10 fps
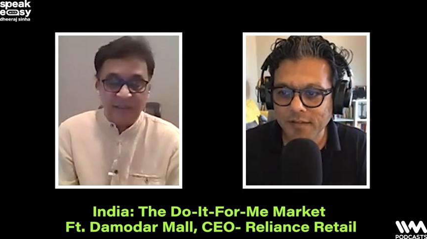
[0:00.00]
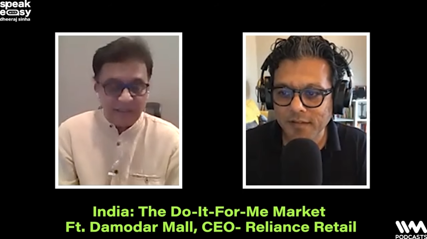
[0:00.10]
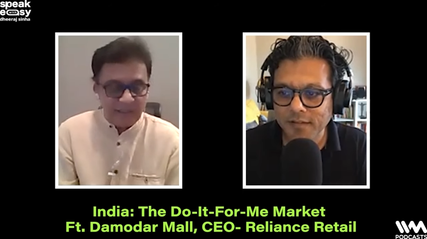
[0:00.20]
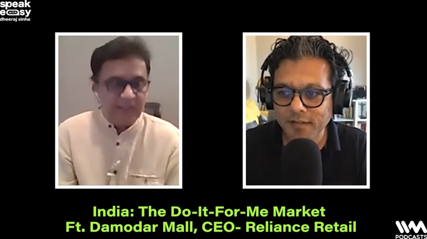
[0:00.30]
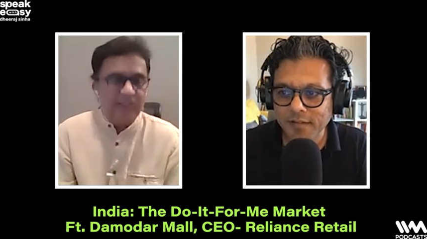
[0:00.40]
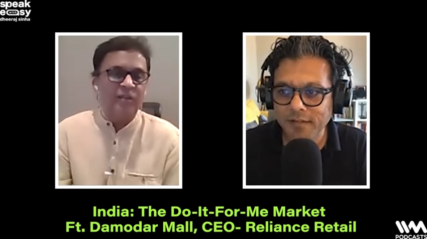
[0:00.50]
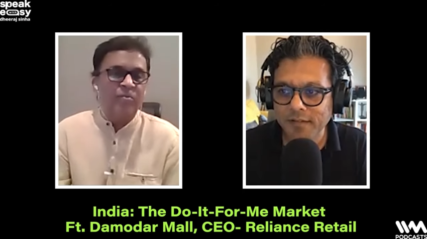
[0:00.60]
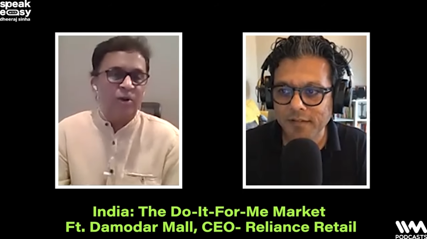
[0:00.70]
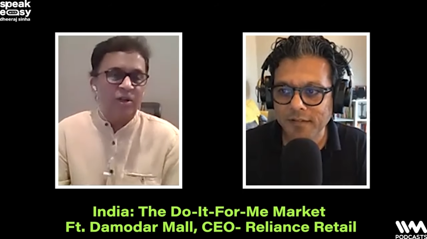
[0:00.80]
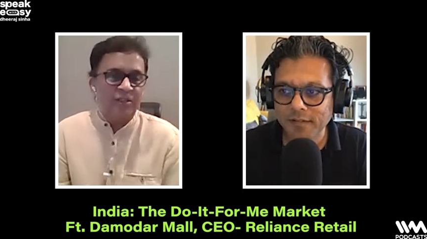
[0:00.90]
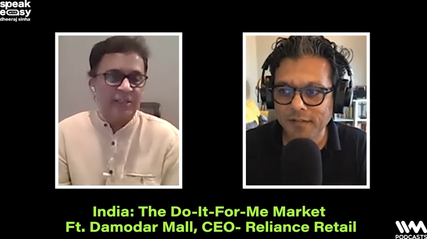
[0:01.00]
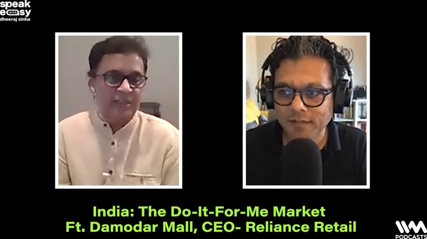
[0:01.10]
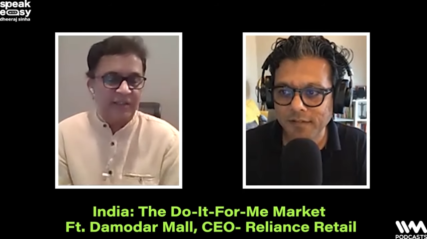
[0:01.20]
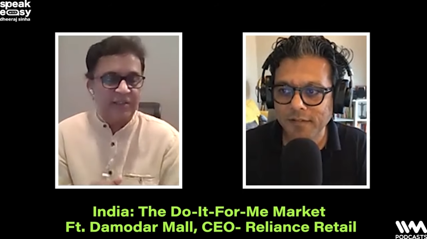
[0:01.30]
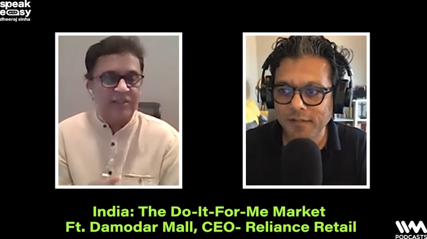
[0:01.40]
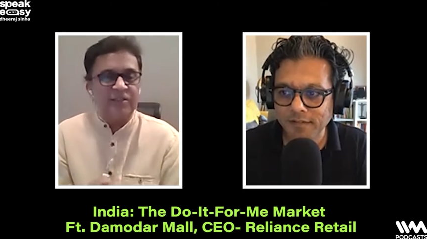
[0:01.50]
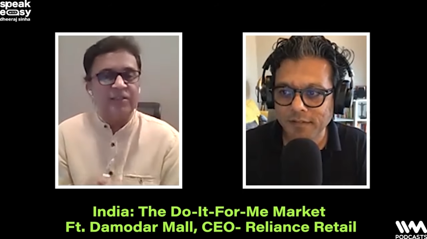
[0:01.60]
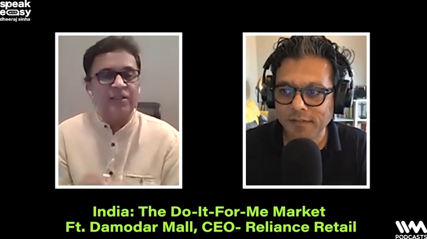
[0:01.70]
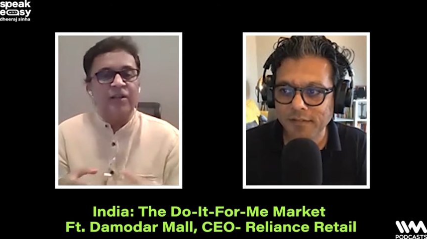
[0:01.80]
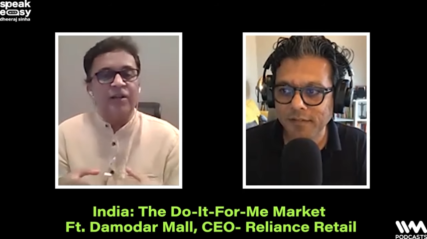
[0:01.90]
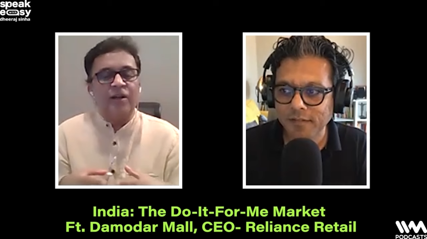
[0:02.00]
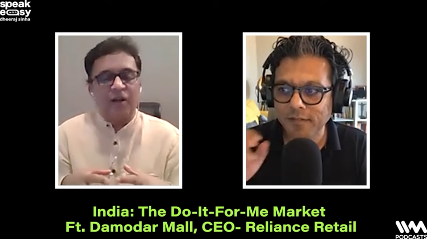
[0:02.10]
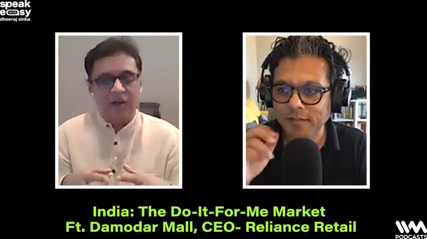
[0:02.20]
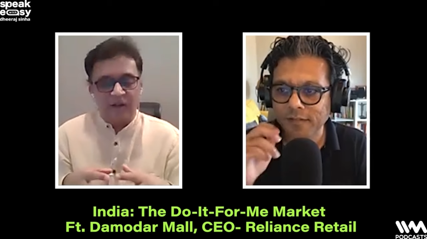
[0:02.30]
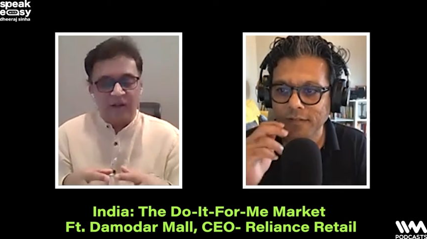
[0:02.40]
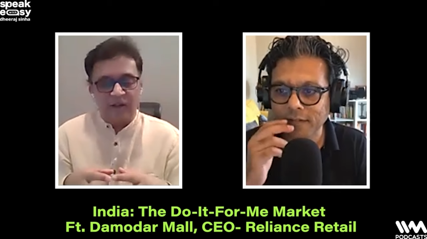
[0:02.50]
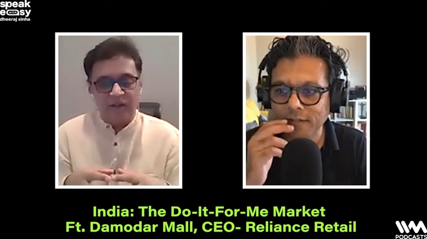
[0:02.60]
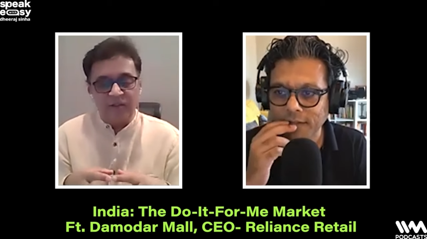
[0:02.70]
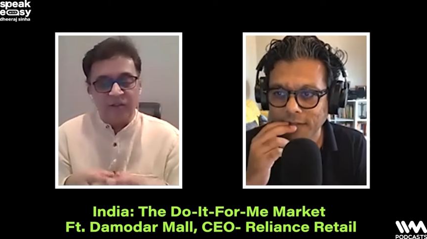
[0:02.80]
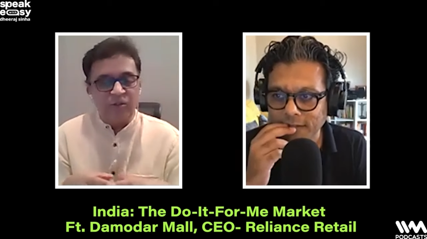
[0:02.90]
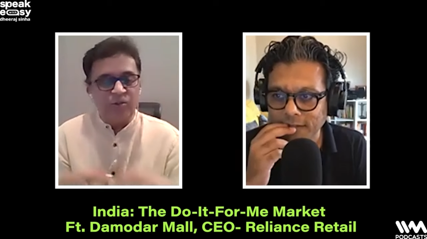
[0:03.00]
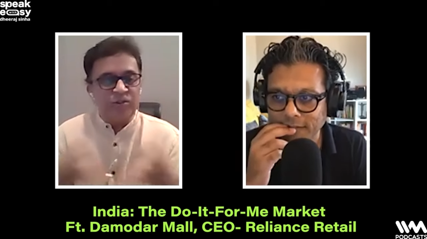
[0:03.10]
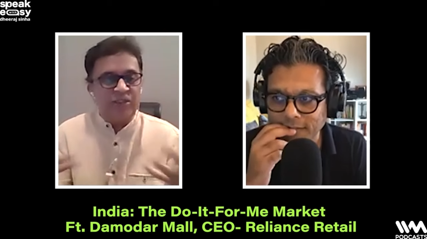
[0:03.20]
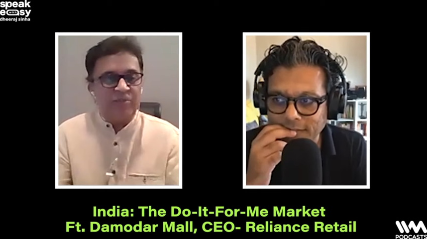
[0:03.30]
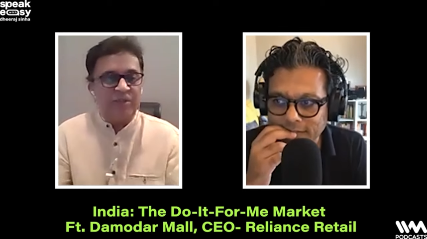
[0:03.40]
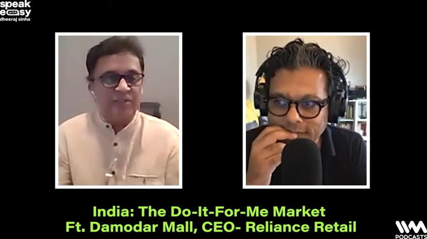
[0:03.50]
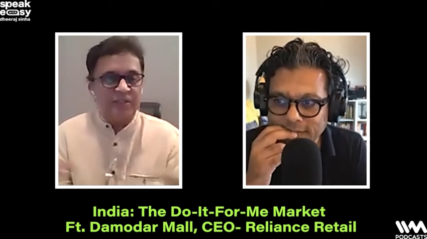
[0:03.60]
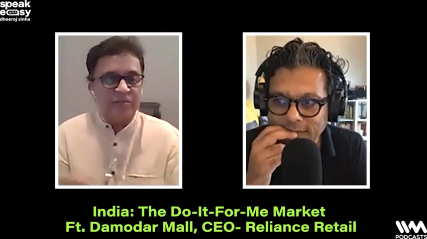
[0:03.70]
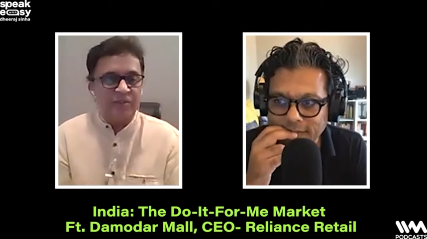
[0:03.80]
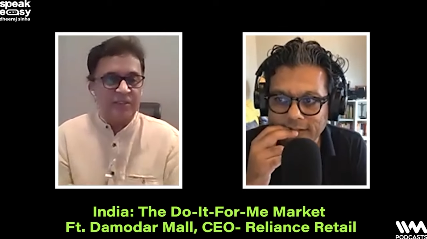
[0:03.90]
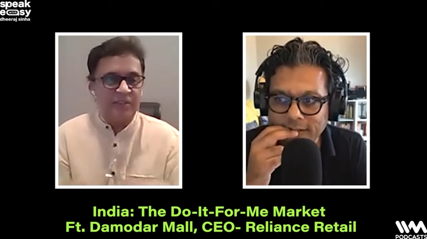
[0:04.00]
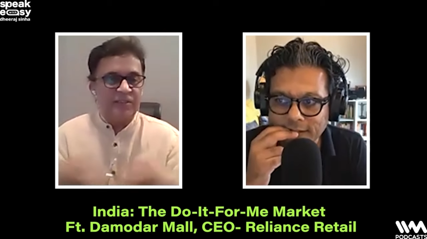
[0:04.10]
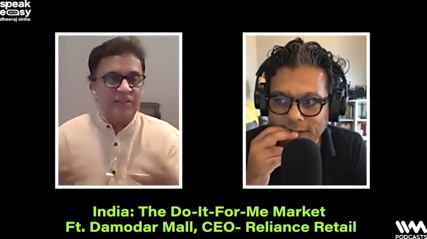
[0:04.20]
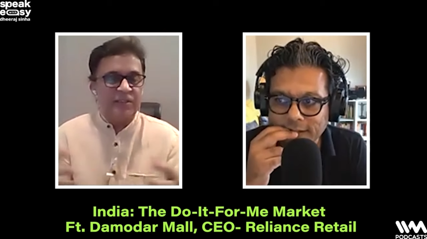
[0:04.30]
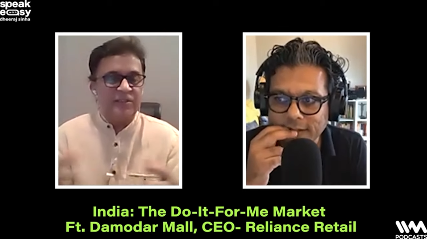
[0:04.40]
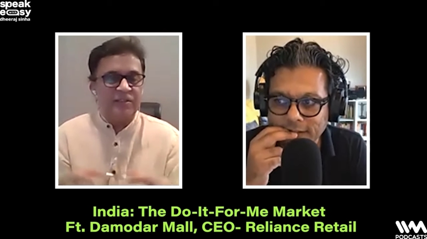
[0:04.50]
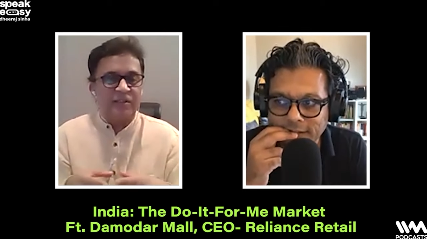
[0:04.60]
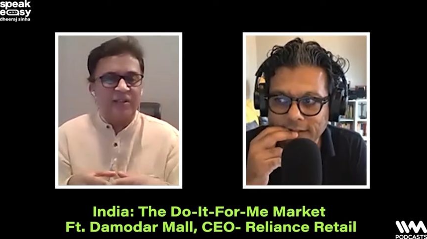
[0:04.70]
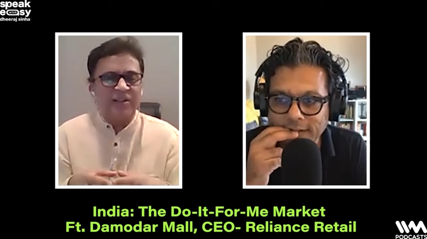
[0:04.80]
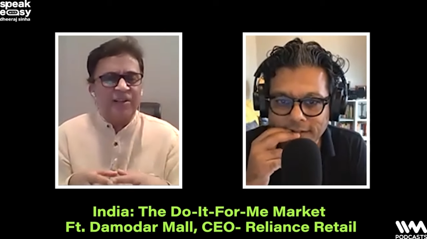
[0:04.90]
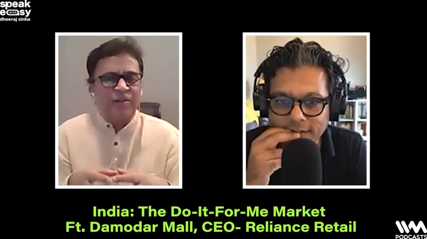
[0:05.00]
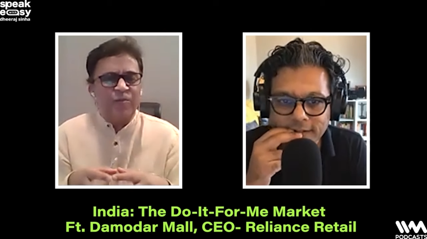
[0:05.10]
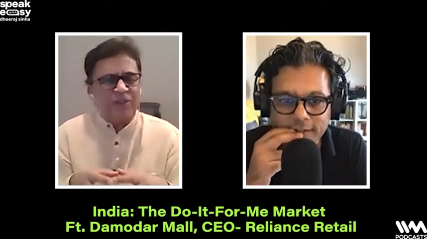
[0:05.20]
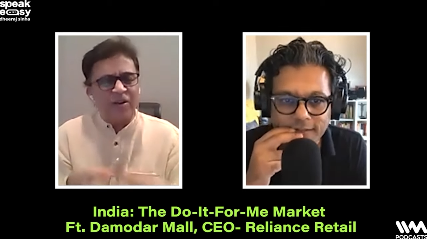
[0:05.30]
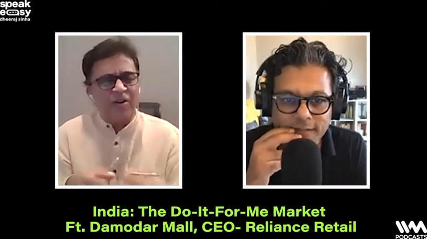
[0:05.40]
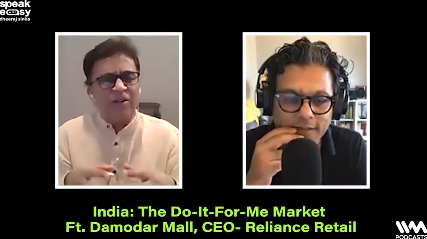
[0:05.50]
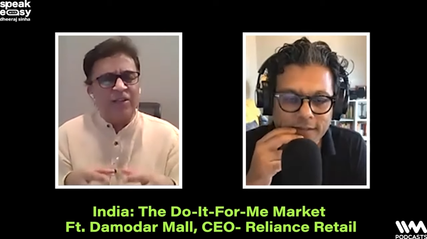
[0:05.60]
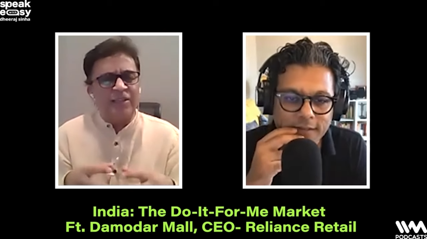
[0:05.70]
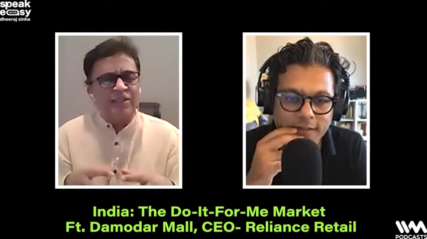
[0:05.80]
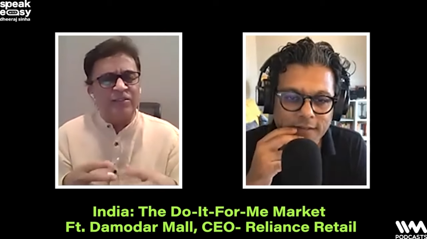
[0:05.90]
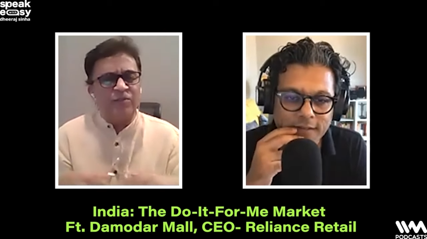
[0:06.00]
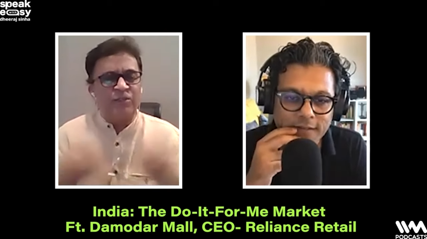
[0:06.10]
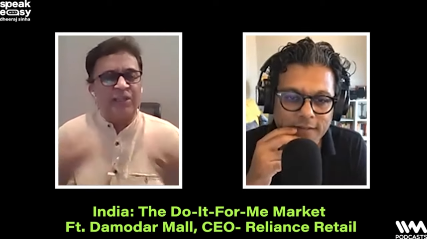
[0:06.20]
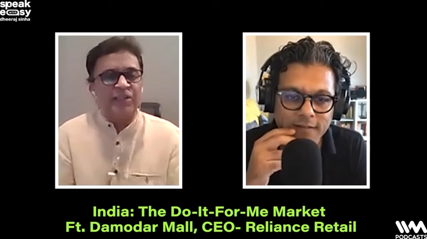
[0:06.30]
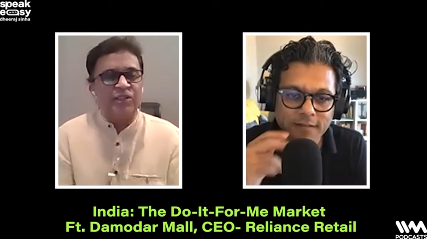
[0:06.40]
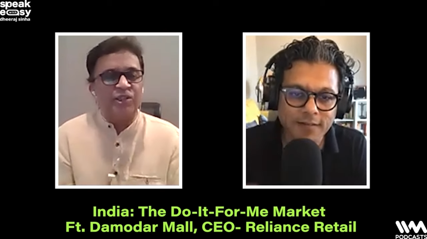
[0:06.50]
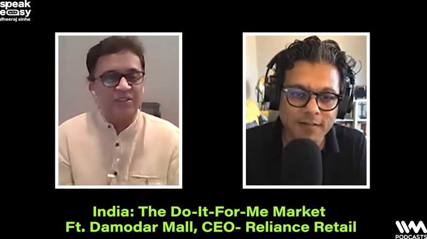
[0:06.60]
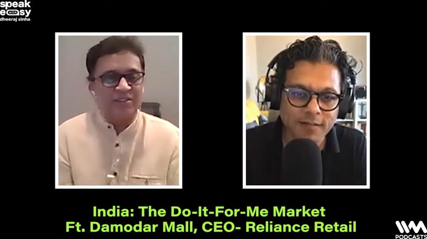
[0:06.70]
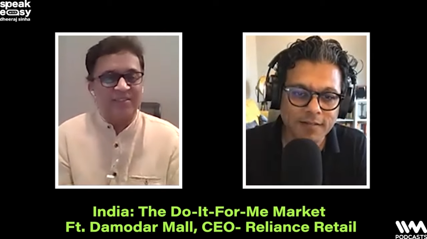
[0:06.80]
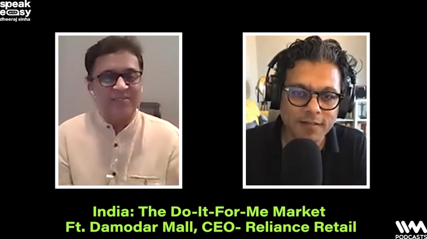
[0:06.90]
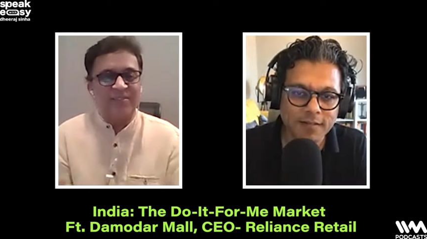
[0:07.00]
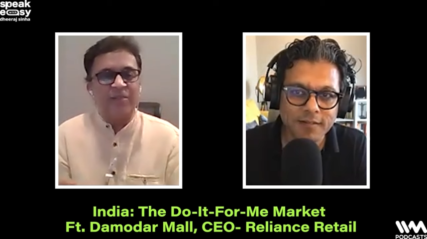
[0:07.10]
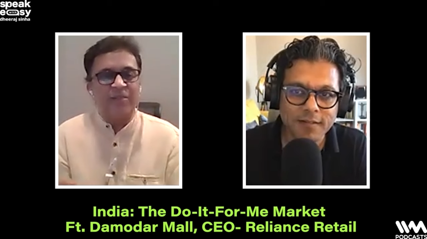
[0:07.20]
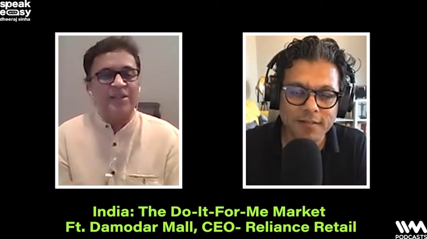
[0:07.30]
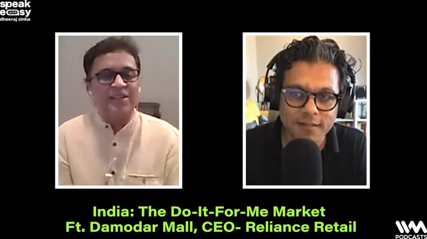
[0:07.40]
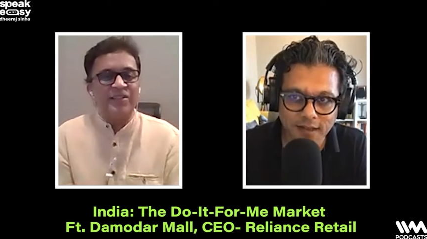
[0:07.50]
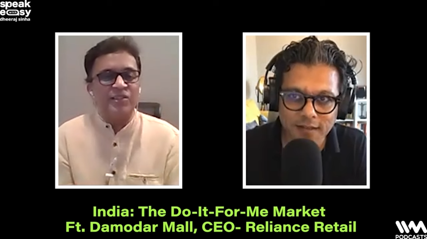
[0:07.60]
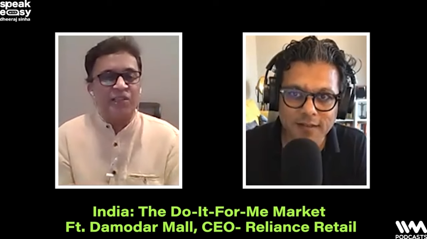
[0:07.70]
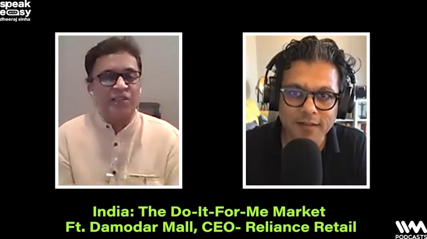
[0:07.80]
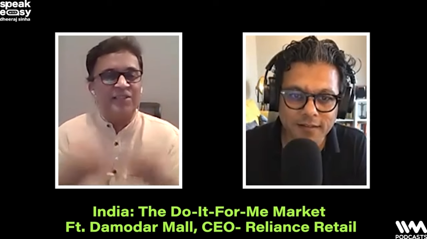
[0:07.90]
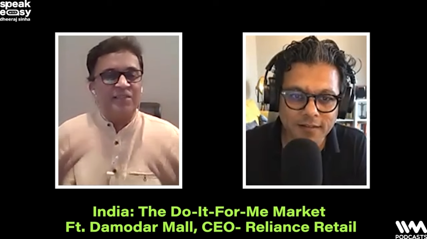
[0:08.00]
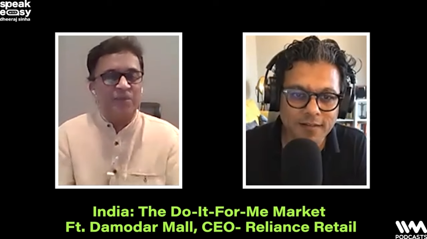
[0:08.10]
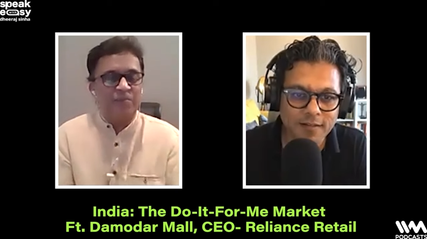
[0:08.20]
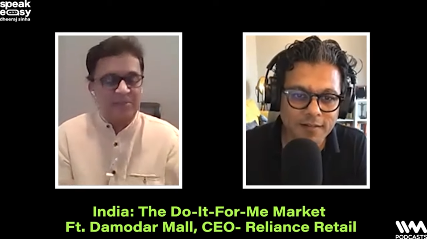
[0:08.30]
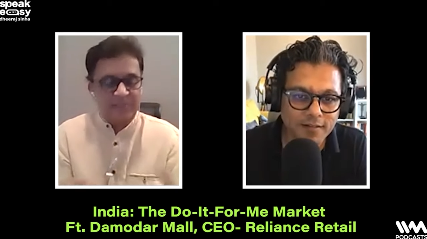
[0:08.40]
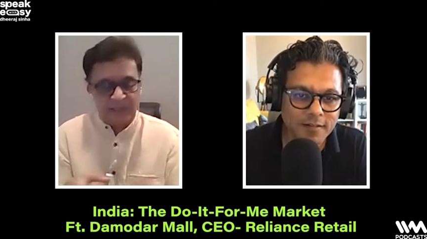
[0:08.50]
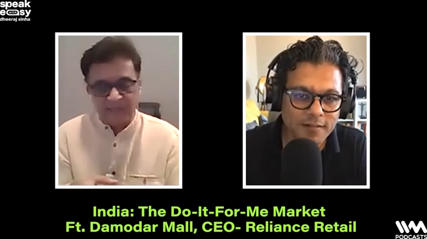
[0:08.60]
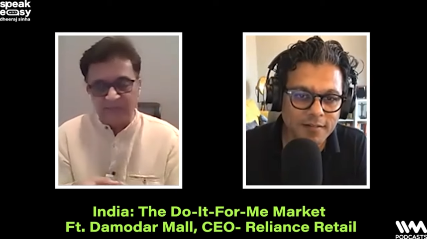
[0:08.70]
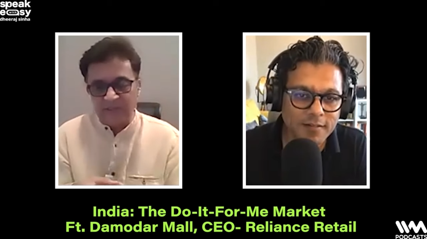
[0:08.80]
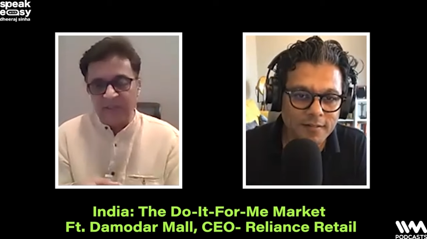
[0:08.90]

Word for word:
Speaker 1: digital modern retailers, new streaming services, etc. We are all agents of change. We are bringing change in people's lives.